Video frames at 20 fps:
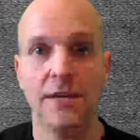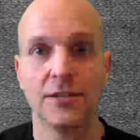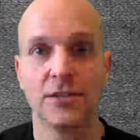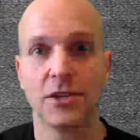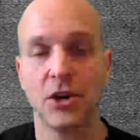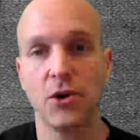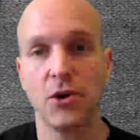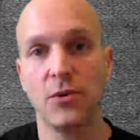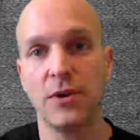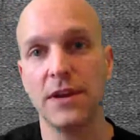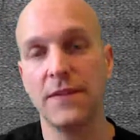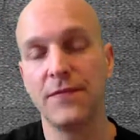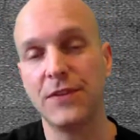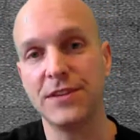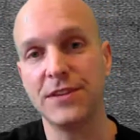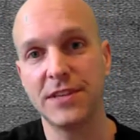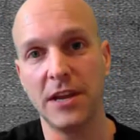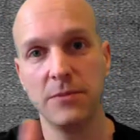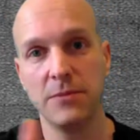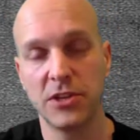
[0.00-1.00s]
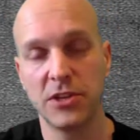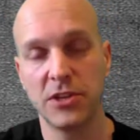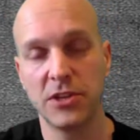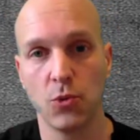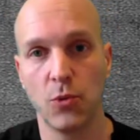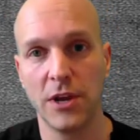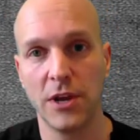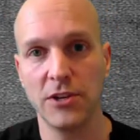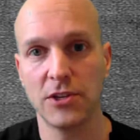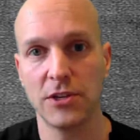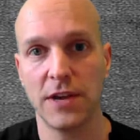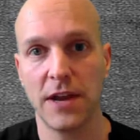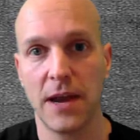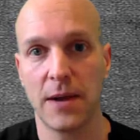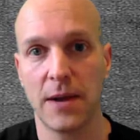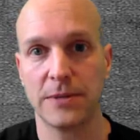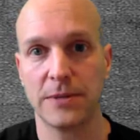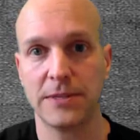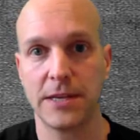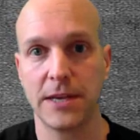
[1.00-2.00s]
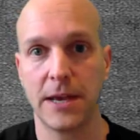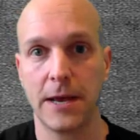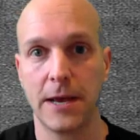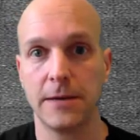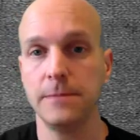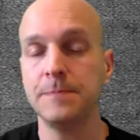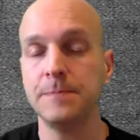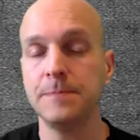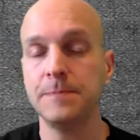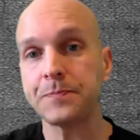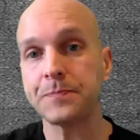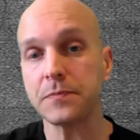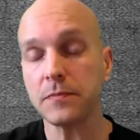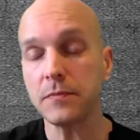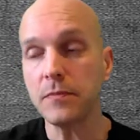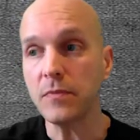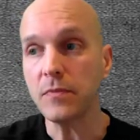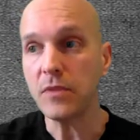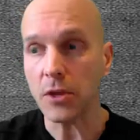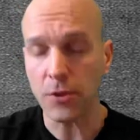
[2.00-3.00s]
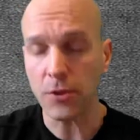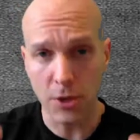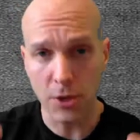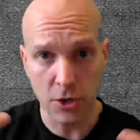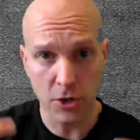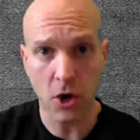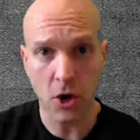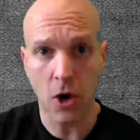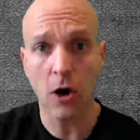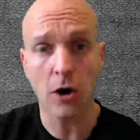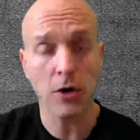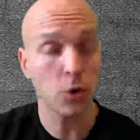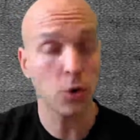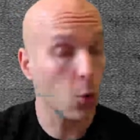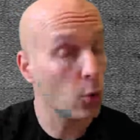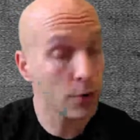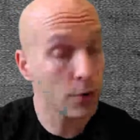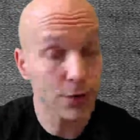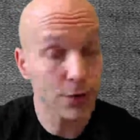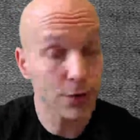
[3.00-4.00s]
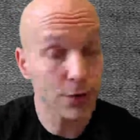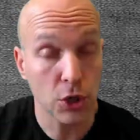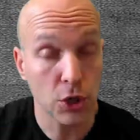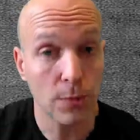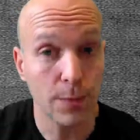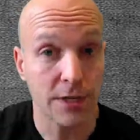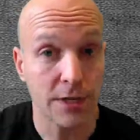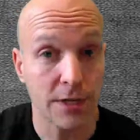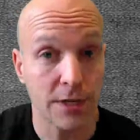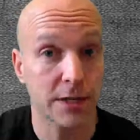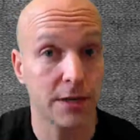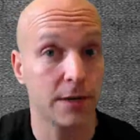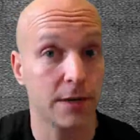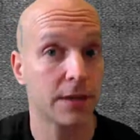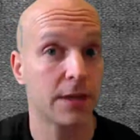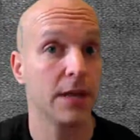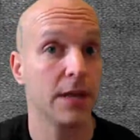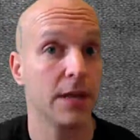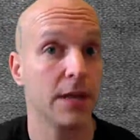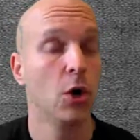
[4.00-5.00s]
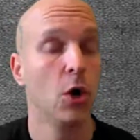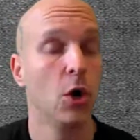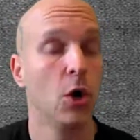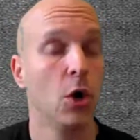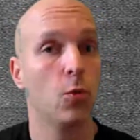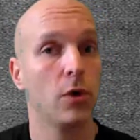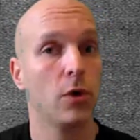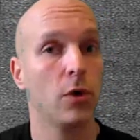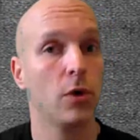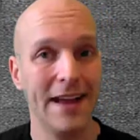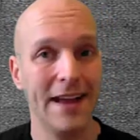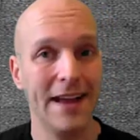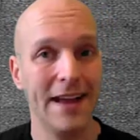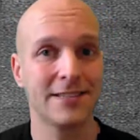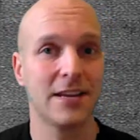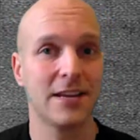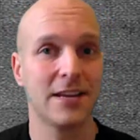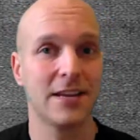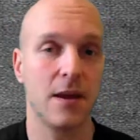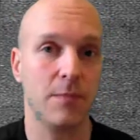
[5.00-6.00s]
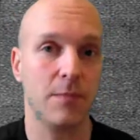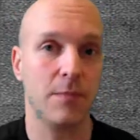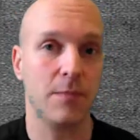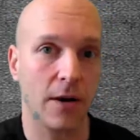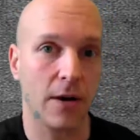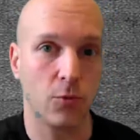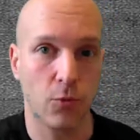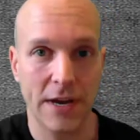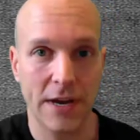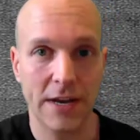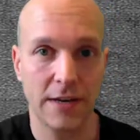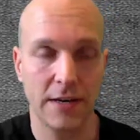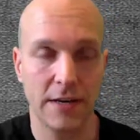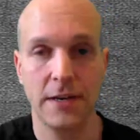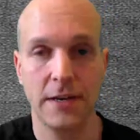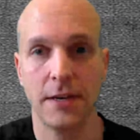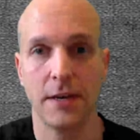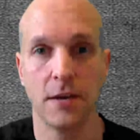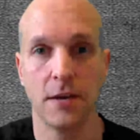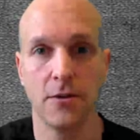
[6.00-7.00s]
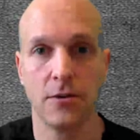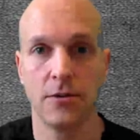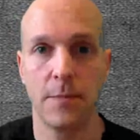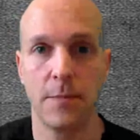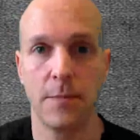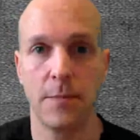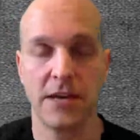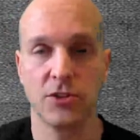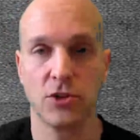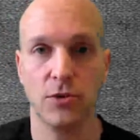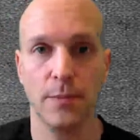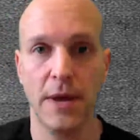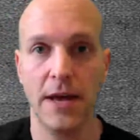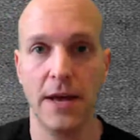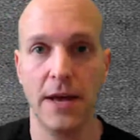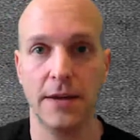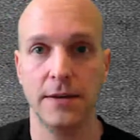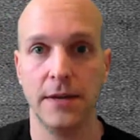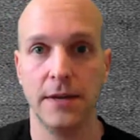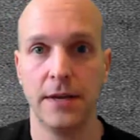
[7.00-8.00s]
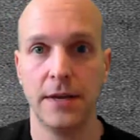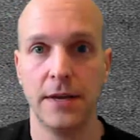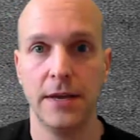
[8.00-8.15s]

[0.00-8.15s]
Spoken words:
So if the same situation happens again, the dog or the human is going to think, well, last time I ran and hid under the master bed.